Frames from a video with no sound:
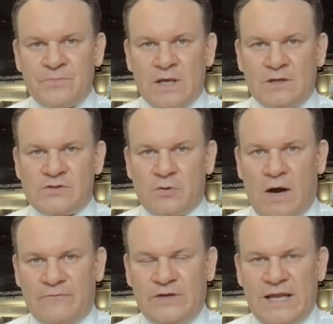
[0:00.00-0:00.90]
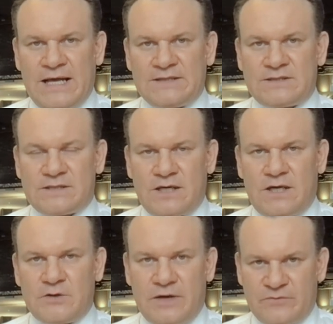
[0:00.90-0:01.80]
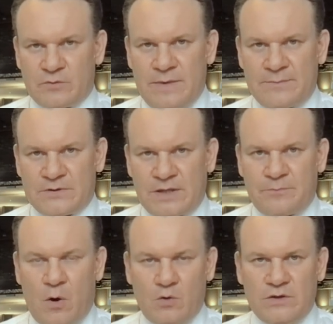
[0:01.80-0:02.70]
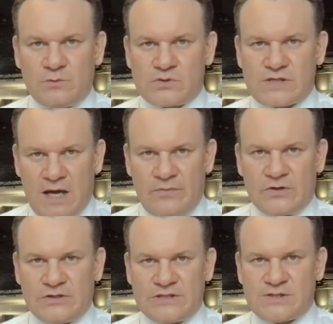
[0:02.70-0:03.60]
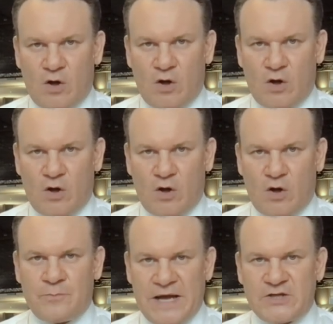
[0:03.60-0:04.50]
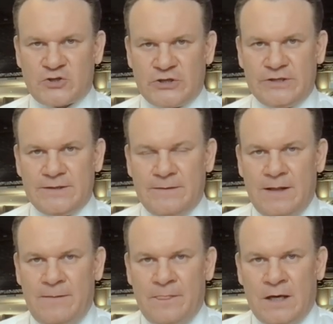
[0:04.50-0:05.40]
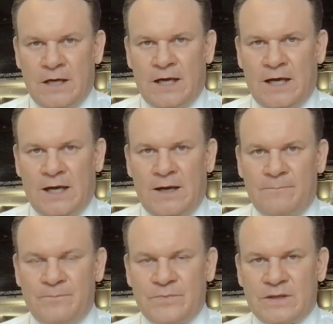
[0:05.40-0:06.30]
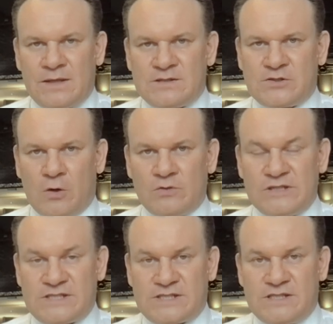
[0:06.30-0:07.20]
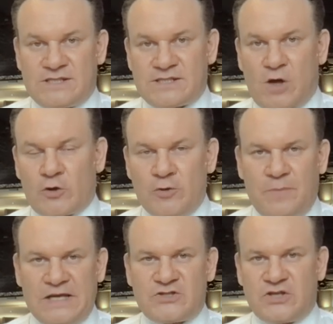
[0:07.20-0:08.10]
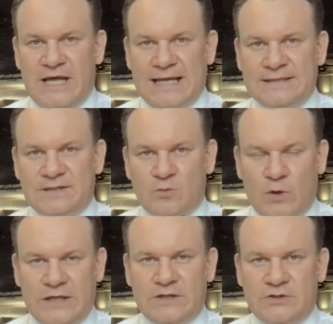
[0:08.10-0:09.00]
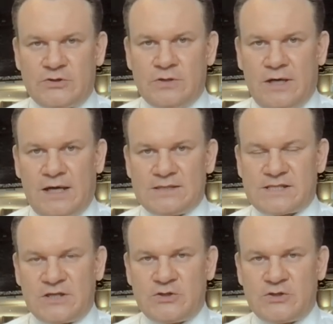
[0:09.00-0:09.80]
So after that, you have to remember that Poland was under the Soviet occupation. So this occupation ended when St.